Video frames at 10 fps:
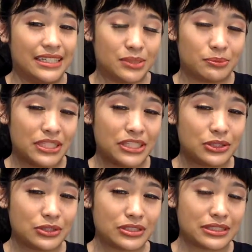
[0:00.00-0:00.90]
it's pretty
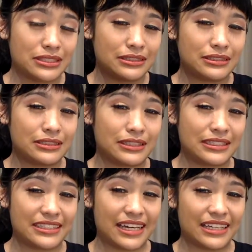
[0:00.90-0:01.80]
good to
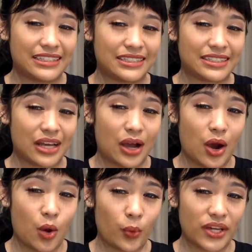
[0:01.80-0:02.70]
condense
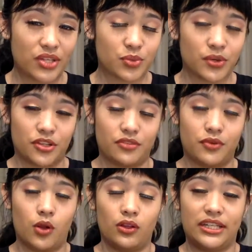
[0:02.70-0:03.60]
a week's worth of
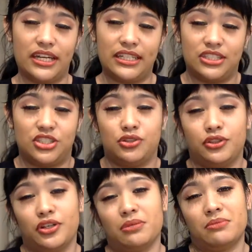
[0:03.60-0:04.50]
holiday into
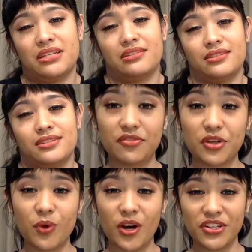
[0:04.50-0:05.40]
30 minutes. If
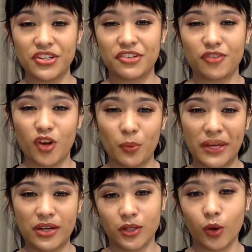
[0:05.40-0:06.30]
you want, you can follow
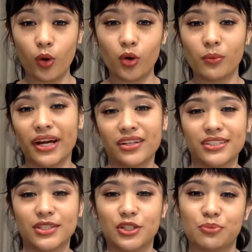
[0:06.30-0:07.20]
me on all my other
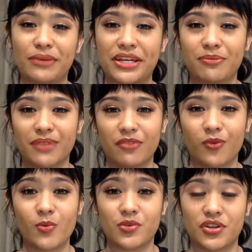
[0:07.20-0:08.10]
social media
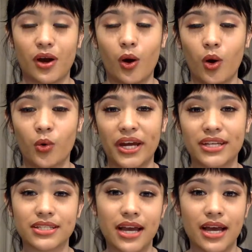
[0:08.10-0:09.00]
platforms, which are
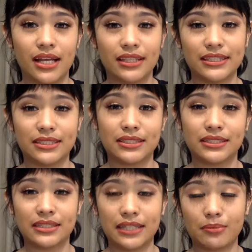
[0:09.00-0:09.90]
always listed
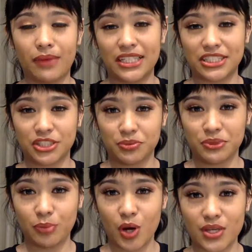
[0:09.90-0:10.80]
in my
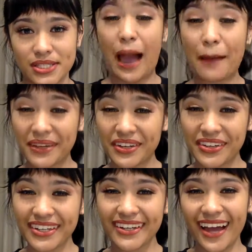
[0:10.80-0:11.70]
description box. Happy New
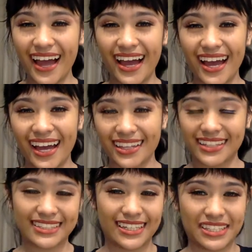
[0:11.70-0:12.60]
Year, and
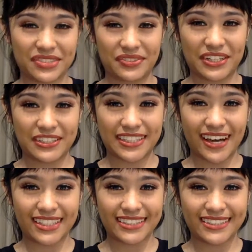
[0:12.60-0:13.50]
let's get this video
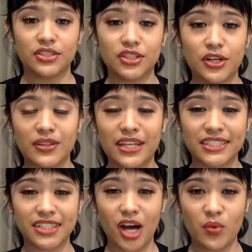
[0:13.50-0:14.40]
started. So
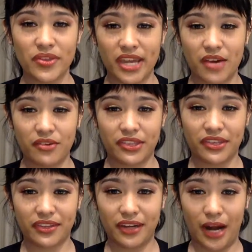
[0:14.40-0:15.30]
let's start with
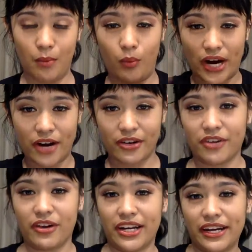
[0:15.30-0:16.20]
everything that I'm wearing
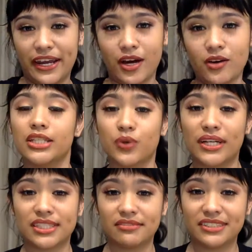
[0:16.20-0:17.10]
right now. In
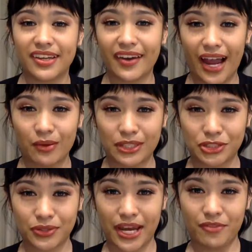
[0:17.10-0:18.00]
2017, I went
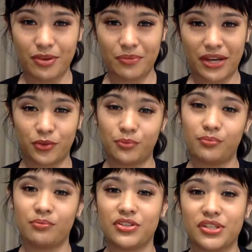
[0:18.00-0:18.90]
to a heavy metal
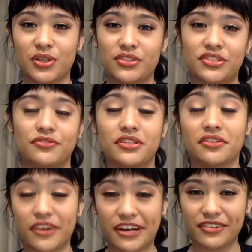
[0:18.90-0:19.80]
music concert for the
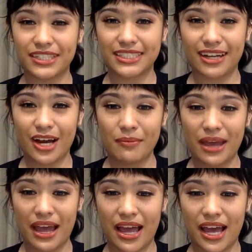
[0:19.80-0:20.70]
very first time,
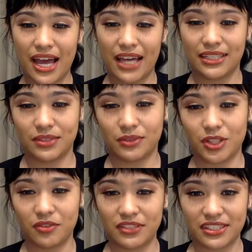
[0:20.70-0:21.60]
and it was
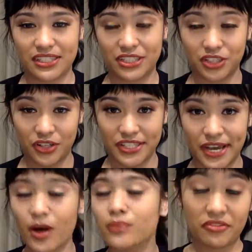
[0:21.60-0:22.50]
obviously Stone
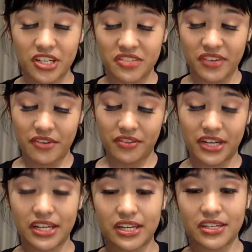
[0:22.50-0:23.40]
Sour. My first
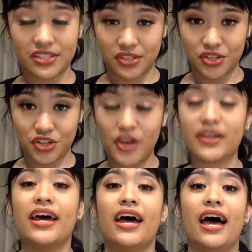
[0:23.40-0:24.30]
favorite is this shirt
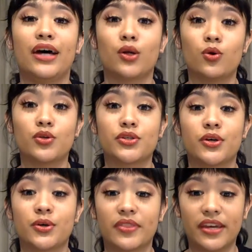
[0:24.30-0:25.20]
and
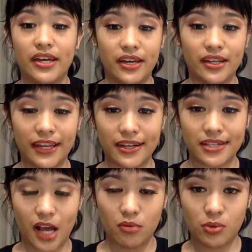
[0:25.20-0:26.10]
also their latest
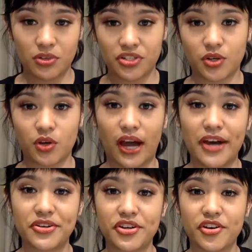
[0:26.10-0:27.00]
album, which is called
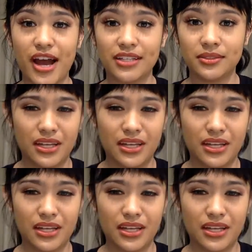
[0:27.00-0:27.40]
Hydrograd.